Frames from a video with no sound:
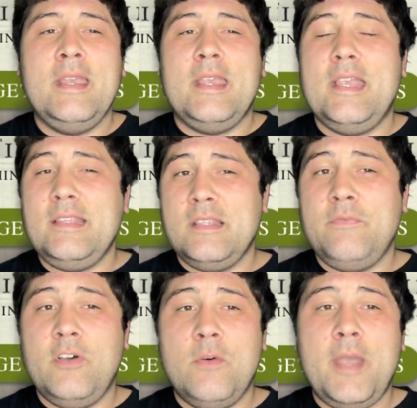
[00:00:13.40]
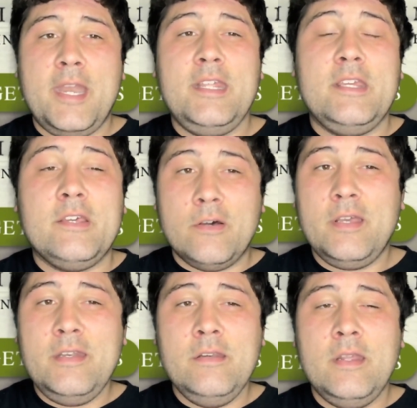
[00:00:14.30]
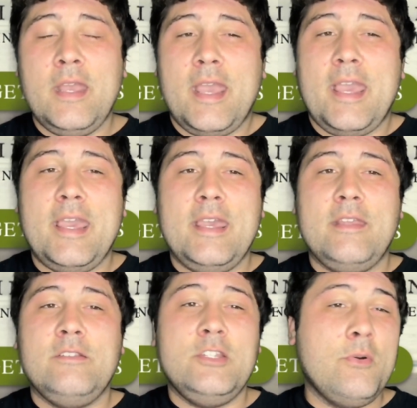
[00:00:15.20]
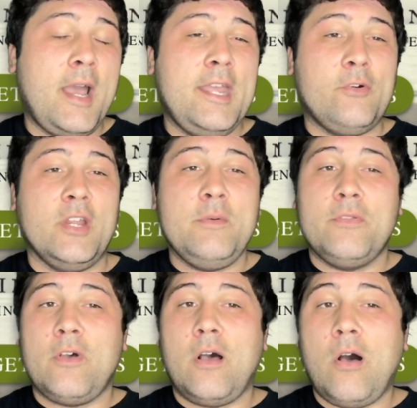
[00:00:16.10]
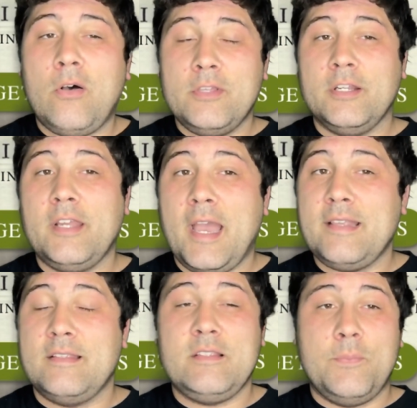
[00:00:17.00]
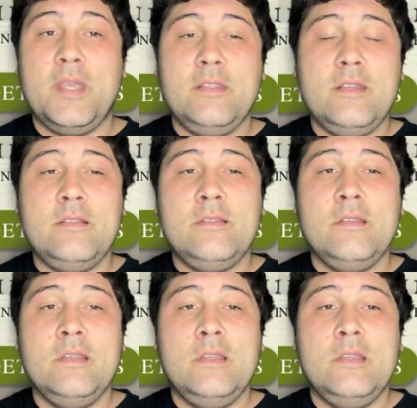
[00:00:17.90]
Is the film any good? And do I agree with all your guys' opinions?